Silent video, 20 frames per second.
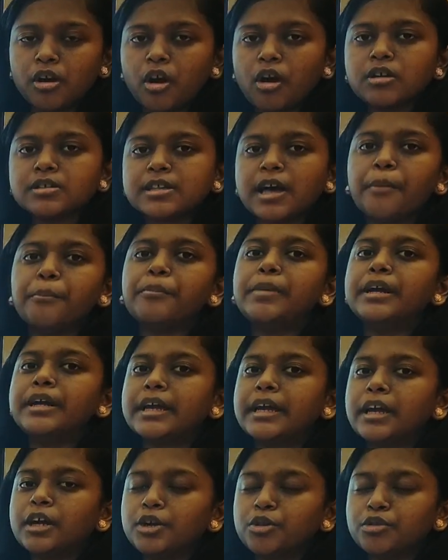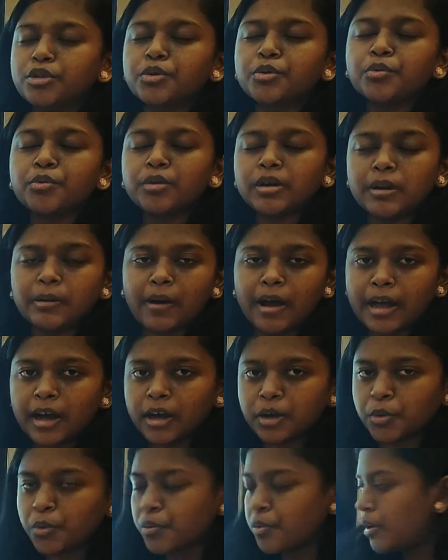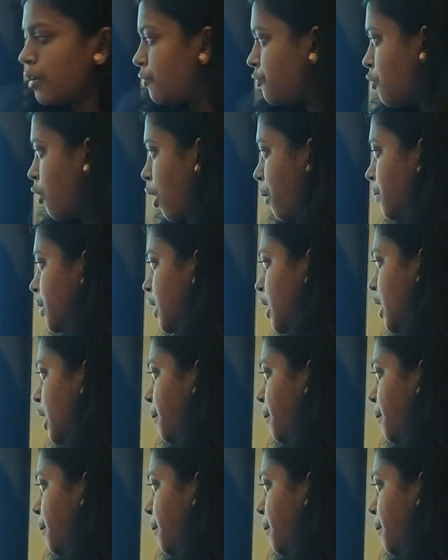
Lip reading: or submitting it to the Google via Google form,